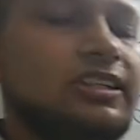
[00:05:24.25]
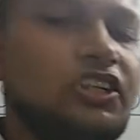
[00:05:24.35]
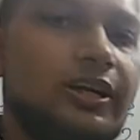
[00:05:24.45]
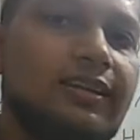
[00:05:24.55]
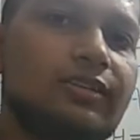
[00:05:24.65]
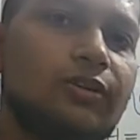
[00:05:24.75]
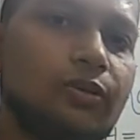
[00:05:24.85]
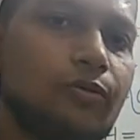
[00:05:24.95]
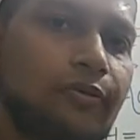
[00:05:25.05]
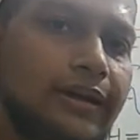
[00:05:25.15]
Share this with your
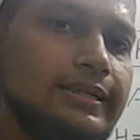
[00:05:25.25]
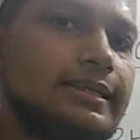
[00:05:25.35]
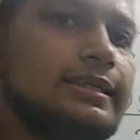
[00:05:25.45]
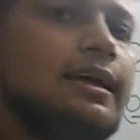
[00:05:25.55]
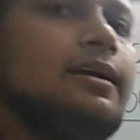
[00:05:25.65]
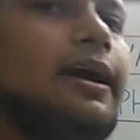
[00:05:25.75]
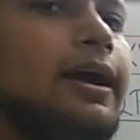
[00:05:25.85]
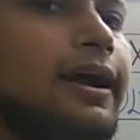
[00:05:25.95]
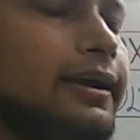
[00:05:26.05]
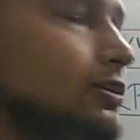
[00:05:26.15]
friends
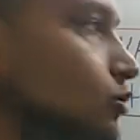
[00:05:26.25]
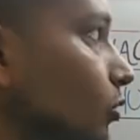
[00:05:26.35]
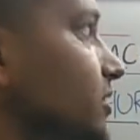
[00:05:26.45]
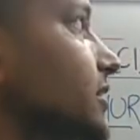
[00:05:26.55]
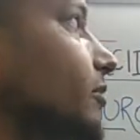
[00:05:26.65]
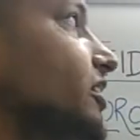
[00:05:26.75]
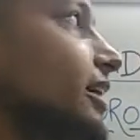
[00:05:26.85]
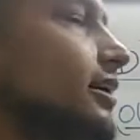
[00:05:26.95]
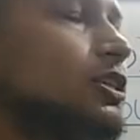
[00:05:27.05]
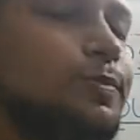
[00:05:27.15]
and do visit our
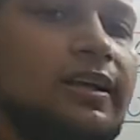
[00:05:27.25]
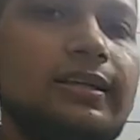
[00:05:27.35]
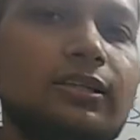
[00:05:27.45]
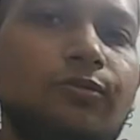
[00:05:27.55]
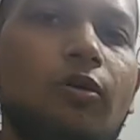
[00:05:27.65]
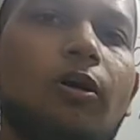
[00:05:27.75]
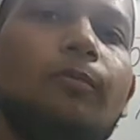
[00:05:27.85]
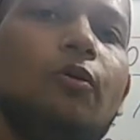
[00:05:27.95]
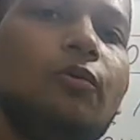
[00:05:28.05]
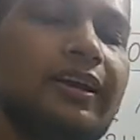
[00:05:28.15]
channel's playlist for
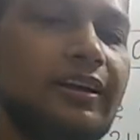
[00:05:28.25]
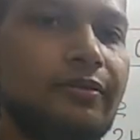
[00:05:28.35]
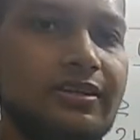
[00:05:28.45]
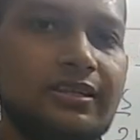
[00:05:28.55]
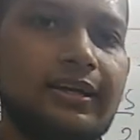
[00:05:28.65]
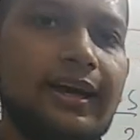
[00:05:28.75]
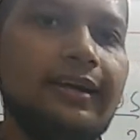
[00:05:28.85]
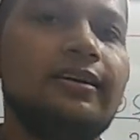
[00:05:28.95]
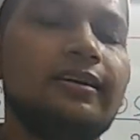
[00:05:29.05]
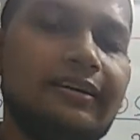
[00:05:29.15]
more interesting
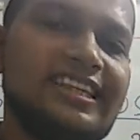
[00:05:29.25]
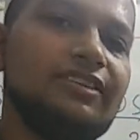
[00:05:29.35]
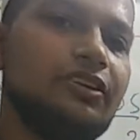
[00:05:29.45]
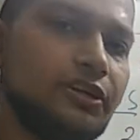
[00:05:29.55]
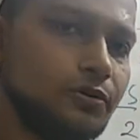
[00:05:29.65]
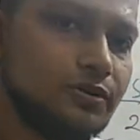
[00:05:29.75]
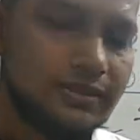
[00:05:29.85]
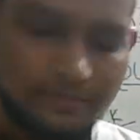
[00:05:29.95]
and crazy videos.